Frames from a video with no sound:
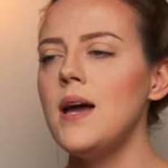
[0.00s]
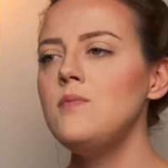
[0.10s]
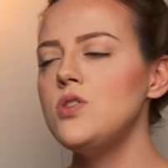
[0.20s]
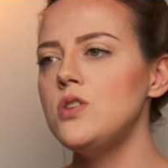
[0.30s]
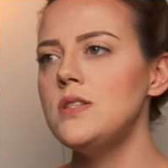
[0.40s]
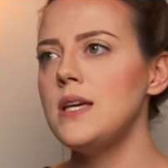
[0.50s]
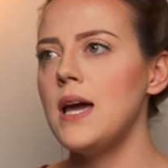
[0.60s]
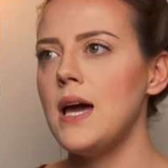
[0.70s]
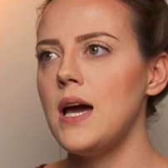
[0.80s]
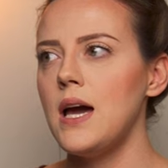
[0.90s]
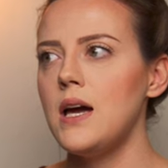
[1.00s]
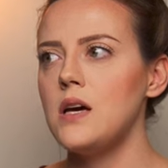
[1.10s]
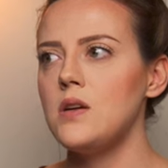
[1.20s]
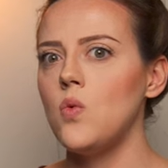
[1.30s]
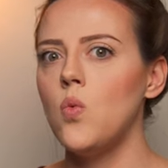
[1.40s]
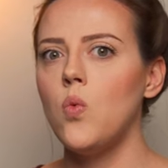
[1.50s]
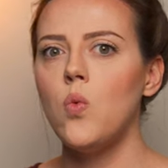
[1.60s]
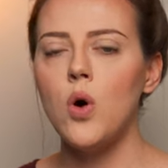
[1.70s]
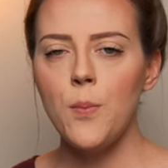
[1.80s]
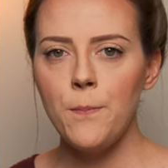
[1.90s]
I'm shooting at
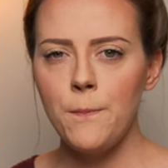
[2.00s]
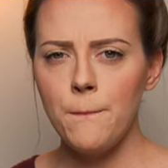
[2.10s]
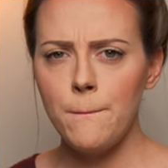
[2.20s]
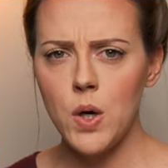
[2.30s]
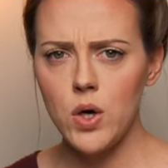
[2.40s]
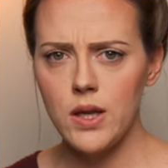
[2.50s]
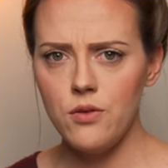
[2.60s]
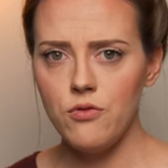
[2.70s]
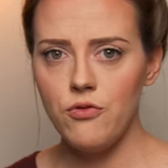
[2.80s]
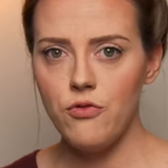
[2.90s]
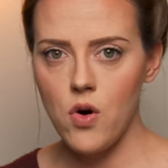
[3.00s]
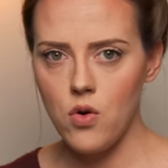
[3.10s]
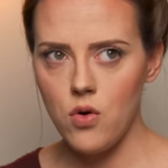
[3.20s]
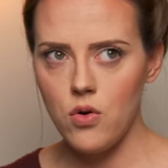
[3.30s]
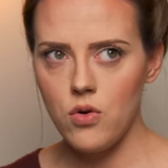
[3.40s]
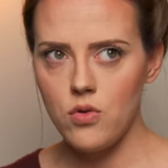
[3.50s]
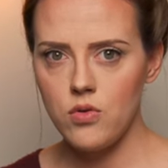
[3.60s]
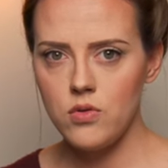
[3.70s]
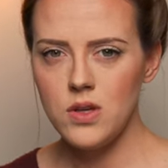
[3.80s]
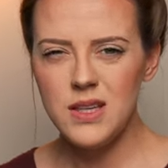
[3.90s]
1.4
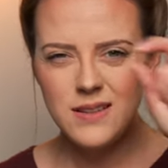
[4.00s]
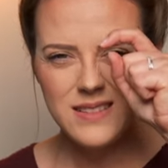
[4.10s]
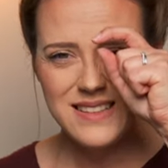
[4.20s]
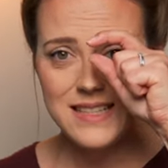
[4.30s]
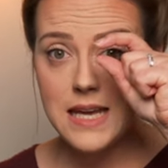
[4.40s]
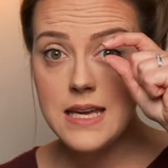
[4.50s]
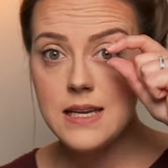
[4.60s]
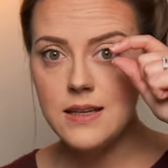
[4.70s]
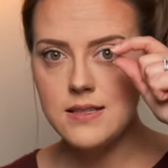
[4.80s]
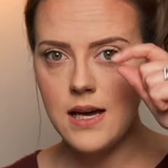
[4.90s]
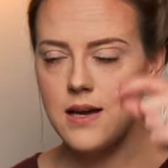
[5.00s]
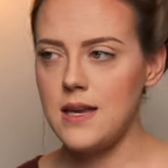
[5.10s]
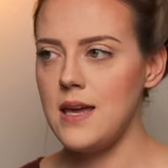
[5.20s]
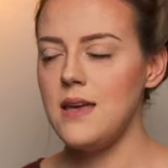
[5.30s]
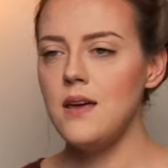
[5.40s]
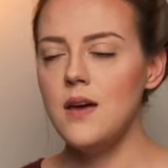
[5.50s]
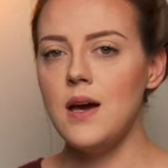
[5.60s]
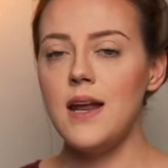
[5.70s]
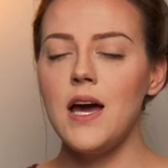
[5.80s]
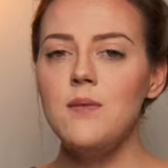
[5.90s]
teeny tiny
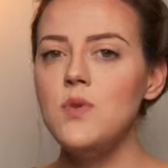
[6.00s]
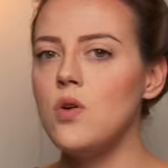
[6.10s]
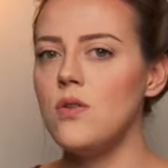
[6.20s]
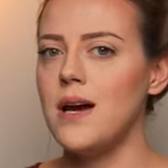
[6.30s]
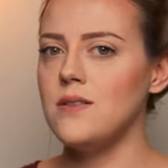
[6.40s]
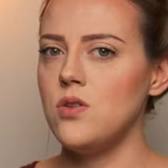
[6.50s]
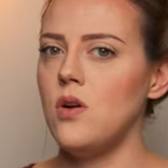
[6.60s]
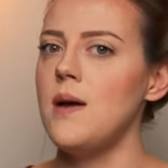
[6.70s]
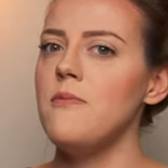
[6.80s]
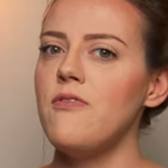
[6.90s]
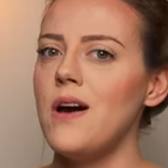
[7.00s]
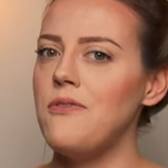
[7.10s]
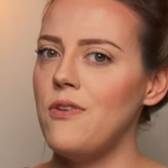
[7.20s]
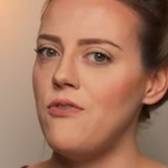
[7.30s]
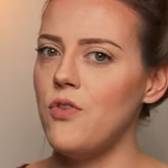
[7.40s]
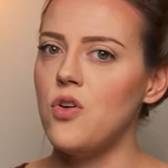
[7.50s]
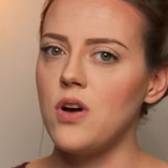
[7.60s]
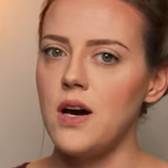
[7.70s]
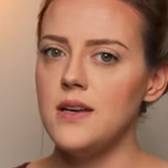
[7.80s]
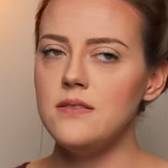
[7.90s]
and i'm not that tall i'm five foot four
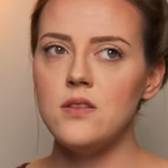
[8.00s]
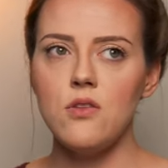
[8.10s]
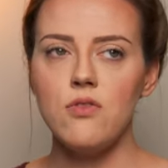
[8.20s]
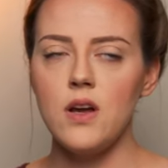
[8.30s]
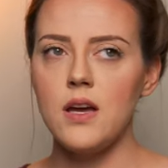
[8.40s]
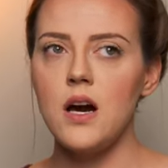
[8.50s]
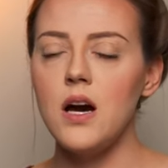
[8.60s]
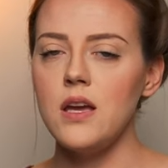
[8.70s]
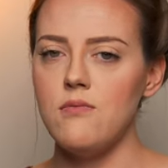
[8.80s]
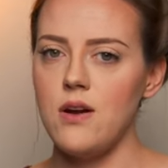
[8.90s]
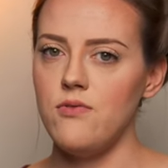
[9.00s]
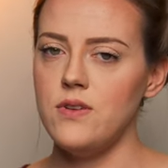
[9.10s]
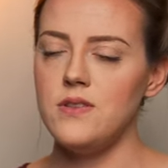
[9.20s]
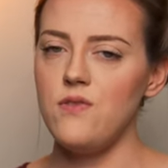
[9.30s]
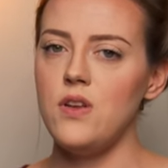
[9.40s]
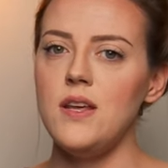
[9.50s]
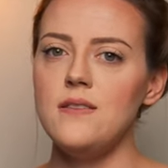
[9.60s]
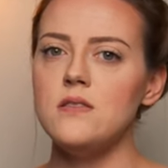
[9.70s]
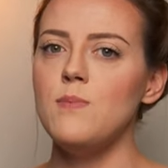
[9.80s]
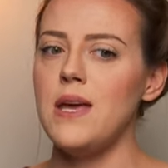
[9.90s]
guys so for like a height reference if you
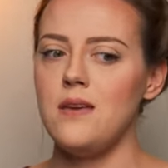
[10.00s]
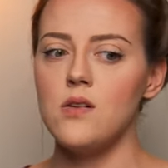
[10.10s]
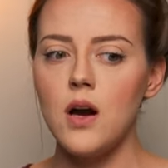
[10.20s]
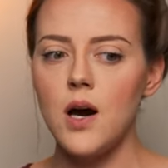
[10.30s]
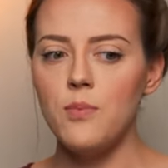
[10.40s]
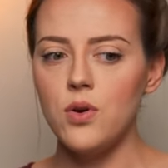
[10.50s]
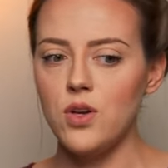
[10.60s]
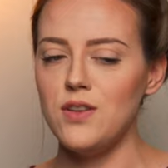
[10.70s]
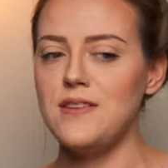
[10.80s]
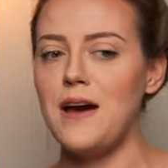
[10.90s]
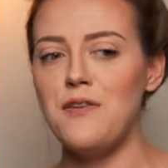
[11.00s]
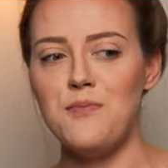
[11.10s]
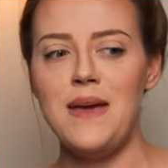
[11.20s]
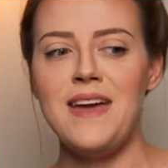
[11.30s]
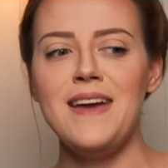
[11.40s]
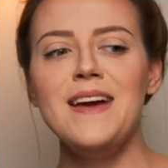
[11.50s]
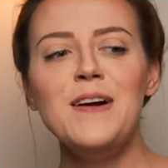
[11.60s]
need to make your cardboard cutout of me